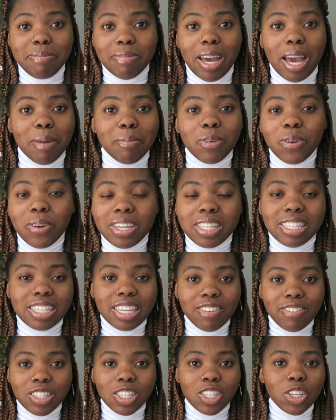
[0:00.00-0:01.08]
I'm going to
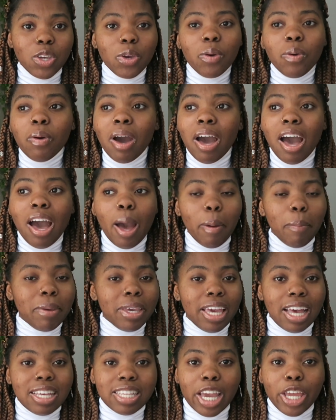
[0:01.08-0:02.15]
give it to you,
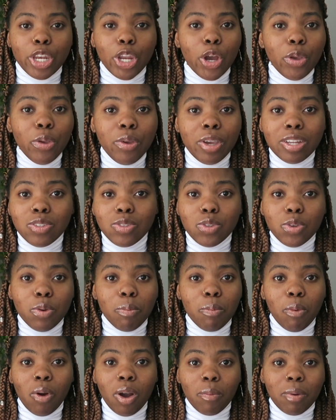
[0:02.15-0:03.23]
because I know you can do
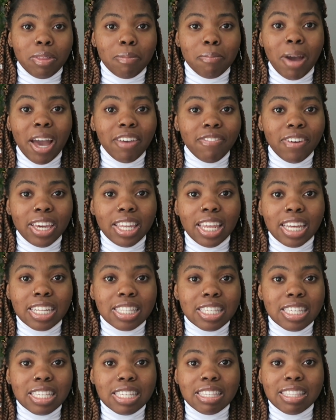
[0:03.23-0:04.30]
more with my
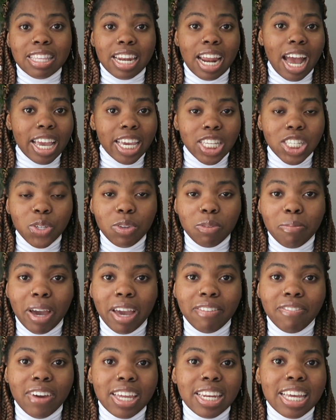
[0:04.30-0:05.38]
finances than I can do with
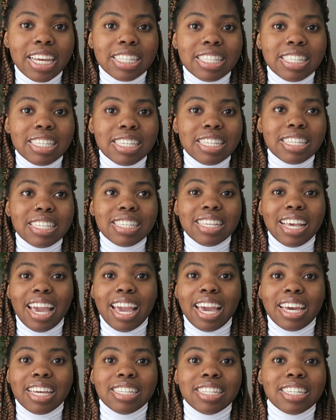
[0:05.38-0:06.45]
my finances.
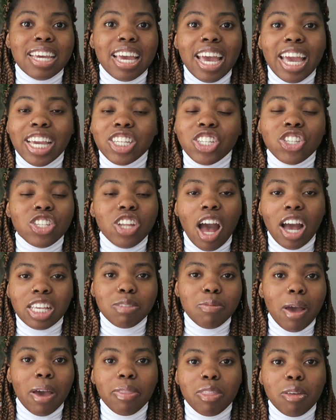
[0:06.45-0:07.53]
And it just talks
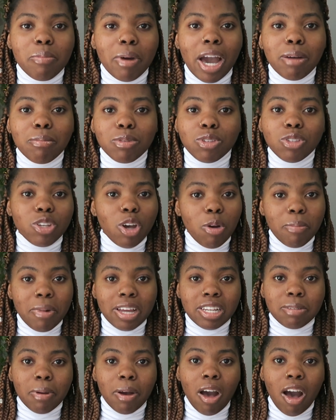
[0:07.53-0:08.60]
about in the Bible so
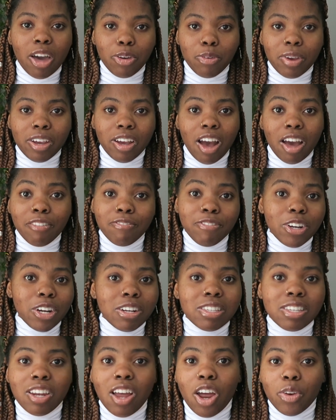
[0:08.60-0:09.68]
much about honoring God
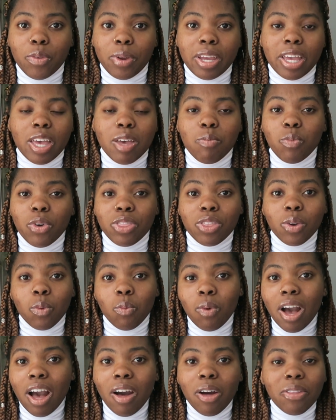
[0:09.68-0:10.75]
first and honoring him with your
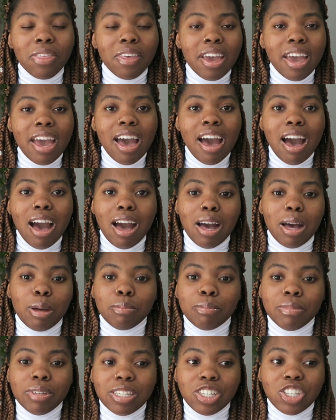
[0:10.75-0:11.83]
wealth,
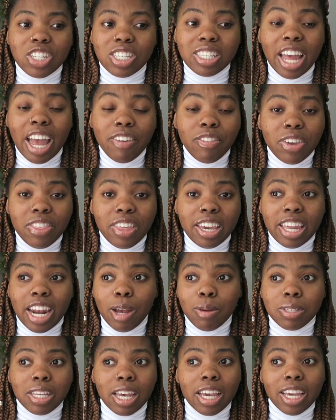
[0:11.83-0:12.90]
and just everything. And
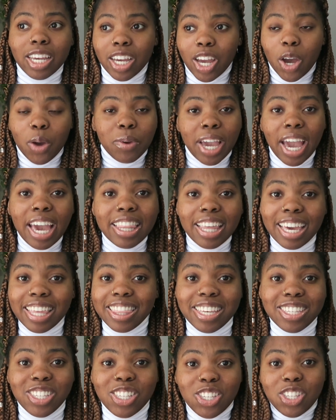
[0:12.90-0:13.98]
I was like, okay, like
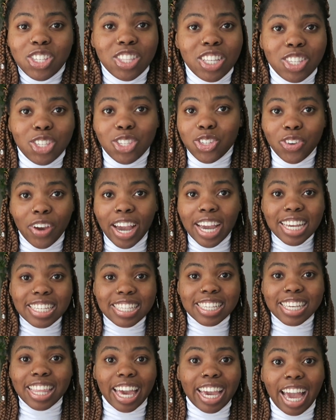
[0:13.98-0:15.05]
this is
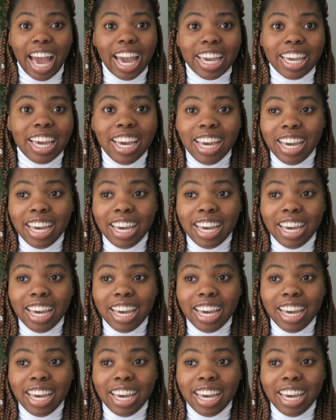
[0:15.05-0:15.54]
crazy. Like I